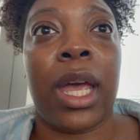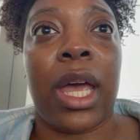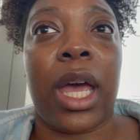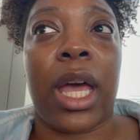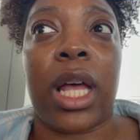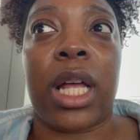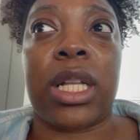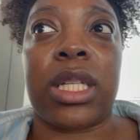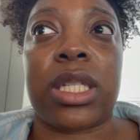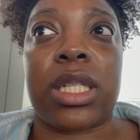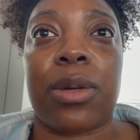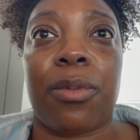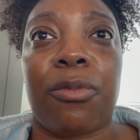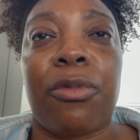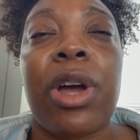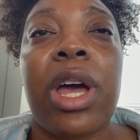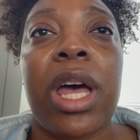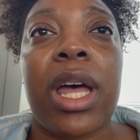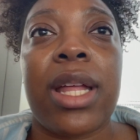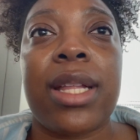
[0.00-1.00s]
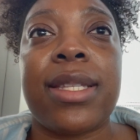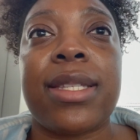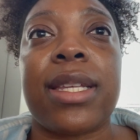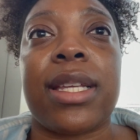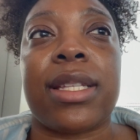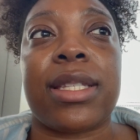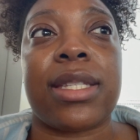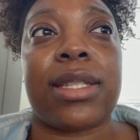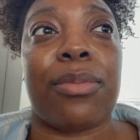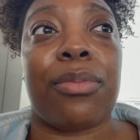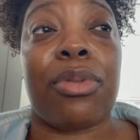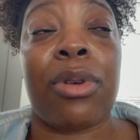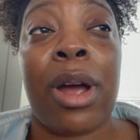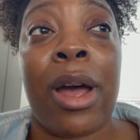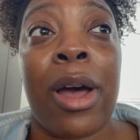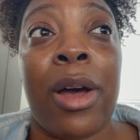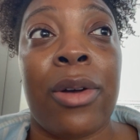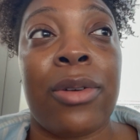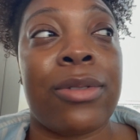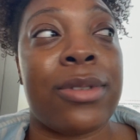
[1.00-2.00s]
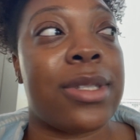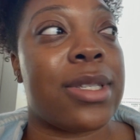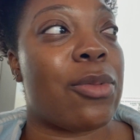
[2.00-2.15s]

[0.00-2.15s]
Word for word: and some reds and some browns